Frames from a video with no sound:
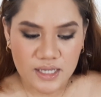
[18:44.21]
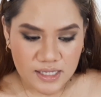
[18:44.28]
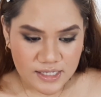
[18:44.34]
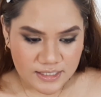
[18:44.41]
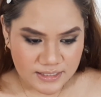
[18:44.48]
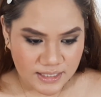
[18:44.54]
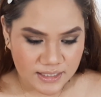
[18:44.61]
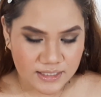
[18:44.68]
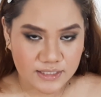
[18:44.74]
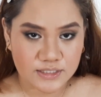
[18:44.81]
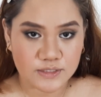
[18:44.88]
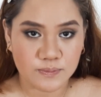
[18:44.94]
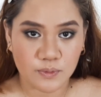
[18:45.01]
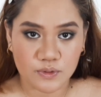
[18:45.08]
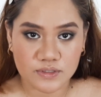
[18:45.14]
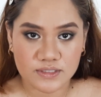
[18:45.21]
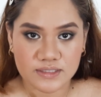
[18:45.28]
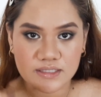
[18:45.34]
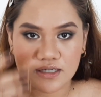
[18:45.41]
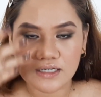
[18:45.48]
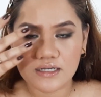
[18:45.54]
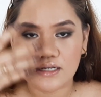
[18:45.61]
is that it's supposed
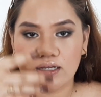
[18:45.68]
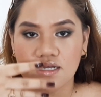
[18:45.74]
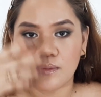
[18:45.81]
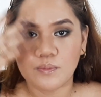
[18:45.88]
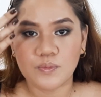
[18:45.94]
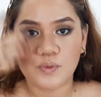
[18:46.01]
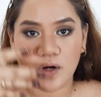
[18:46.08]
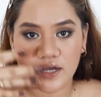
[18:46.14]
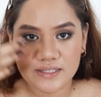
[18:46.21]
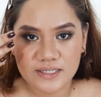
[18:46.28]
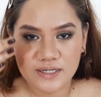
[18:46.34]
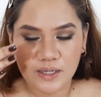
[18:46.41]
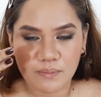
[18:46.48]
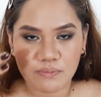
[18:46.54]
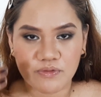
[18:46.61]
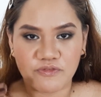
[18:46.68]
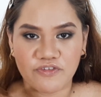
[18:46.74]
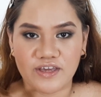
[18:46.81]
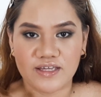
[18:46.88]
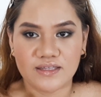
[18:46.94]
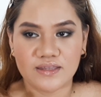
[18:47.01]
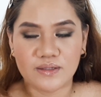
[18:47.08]
to brighten up
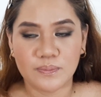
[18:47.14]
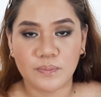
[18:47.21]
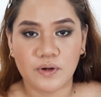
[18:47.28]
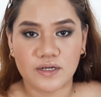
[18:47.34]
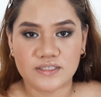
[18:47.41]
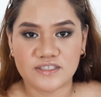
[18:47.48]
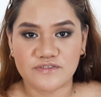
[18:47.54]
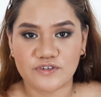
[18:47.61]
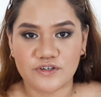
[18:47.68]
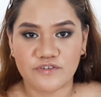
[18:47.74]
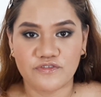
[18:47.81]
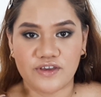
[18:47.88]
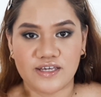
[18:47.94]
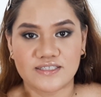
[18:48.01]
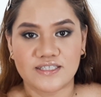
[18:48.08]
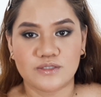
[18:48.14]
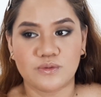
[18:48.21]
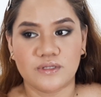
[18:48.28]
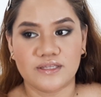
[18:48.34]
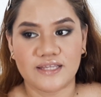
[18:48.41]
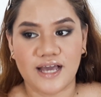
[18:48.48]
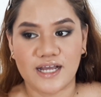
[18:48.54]
the parts of your face that
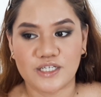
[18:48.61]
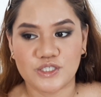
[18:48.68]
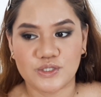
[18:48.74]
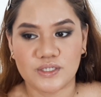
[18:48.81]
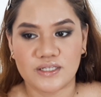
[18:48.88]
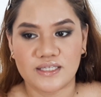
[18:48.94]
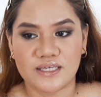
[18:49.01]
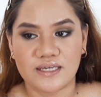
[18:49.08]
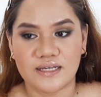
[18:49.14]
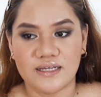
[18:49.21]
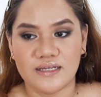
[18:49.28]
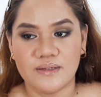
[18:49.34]
will naturally